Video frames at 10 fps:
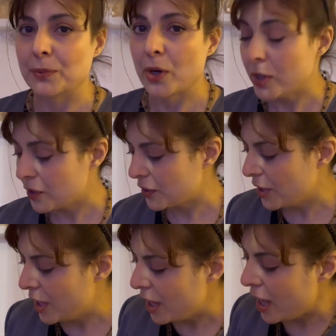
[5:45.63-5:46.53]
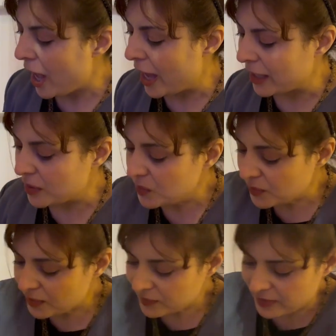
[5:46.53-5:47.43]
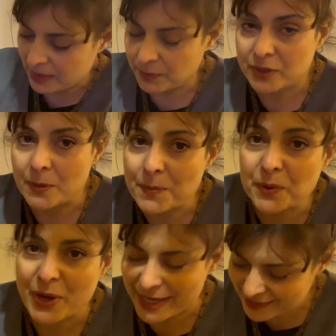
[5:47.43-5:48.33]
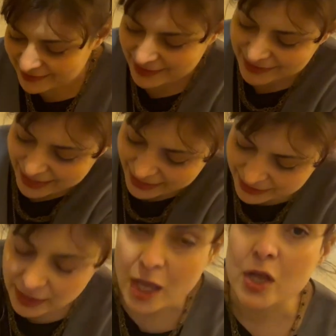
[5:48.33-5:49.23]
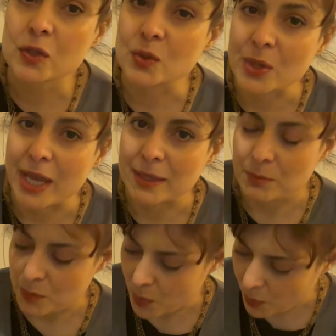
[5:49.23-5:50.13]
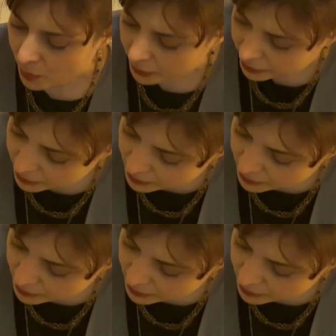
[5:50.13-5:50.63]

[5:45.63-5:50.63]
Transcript: brush, and I used the steel brush and pressed it in to get more